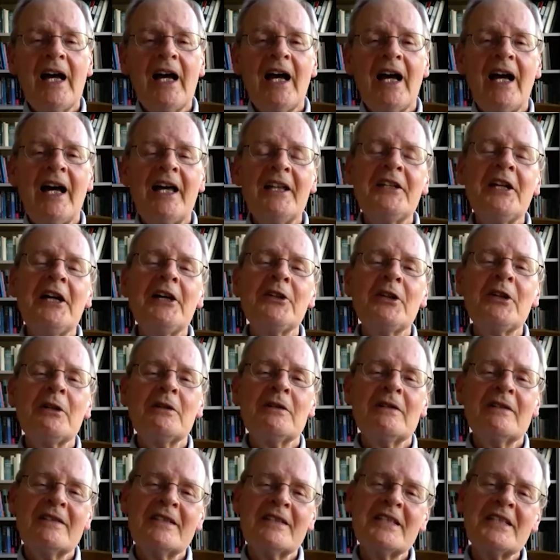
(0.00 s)

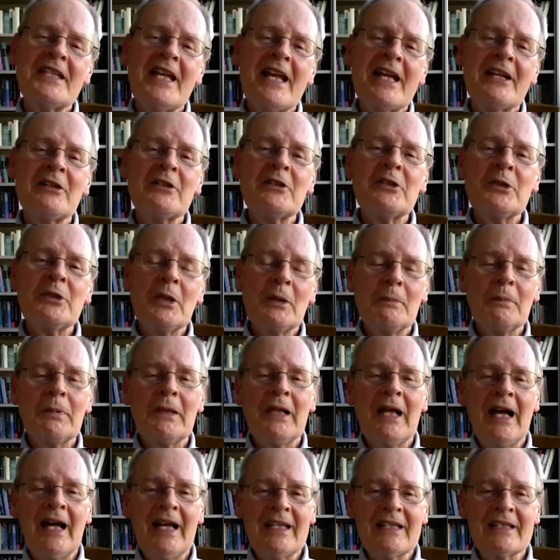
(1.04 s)
Another standard to
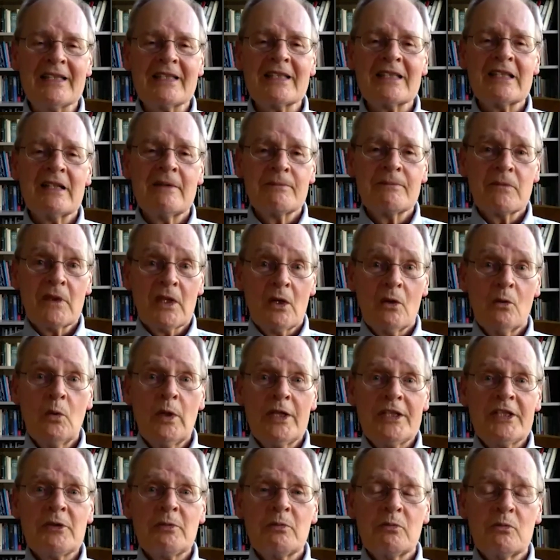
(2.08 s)
apply is
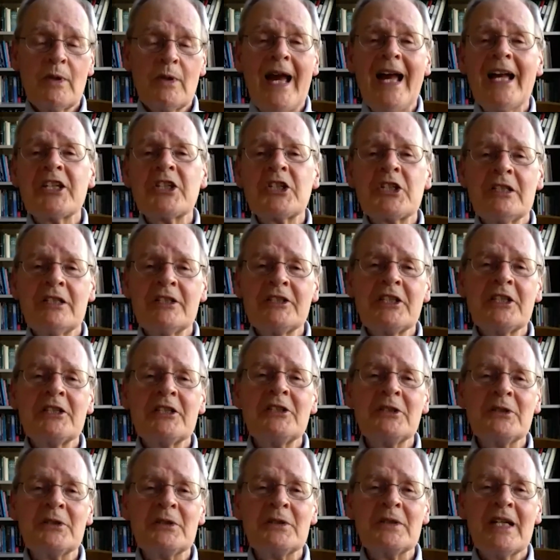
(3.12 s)
what's rational to
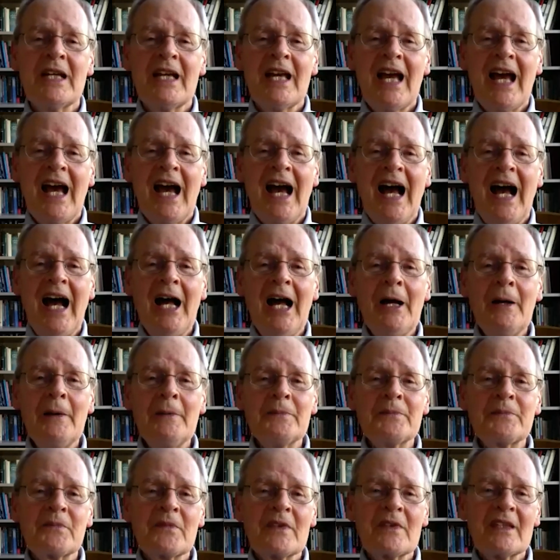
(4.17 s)
do.
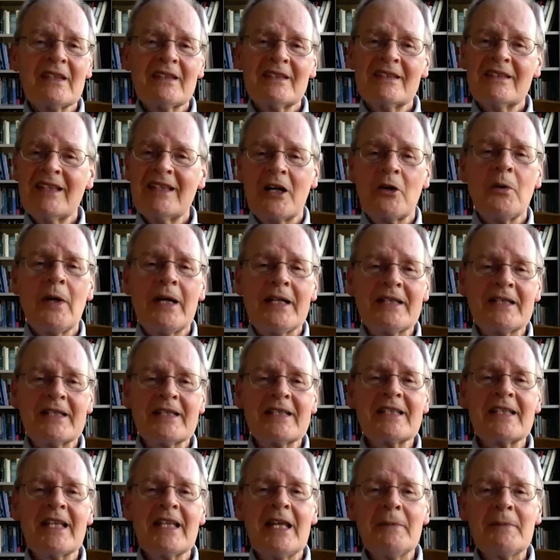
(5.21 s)
Um, not quite the
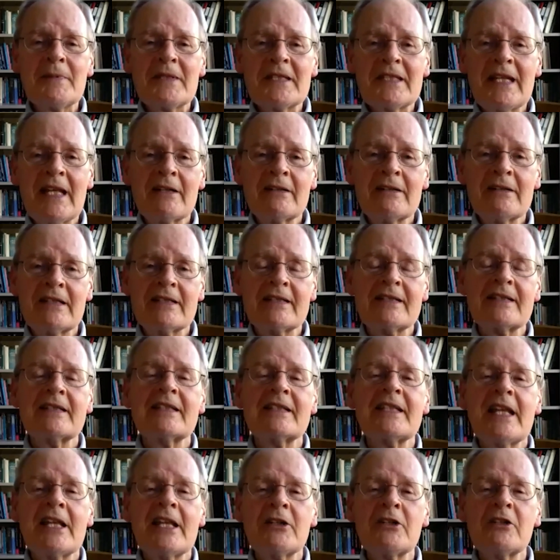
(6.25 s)
same standard as
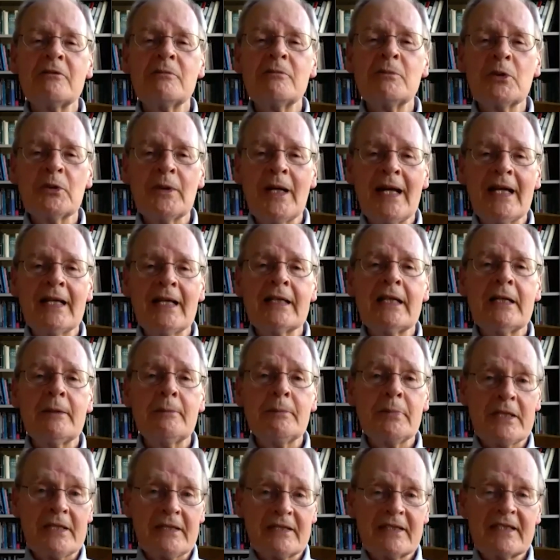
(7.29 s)
standard morality,
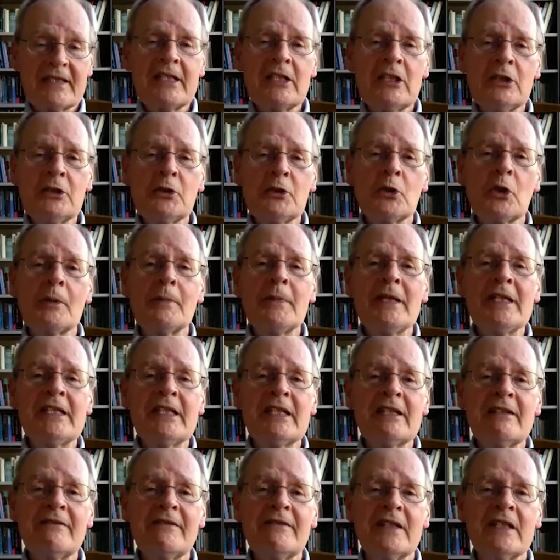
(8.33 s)
but still
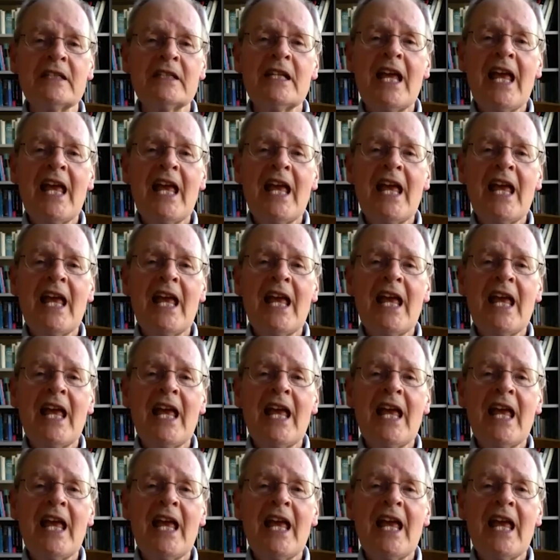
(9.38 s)
normative. And,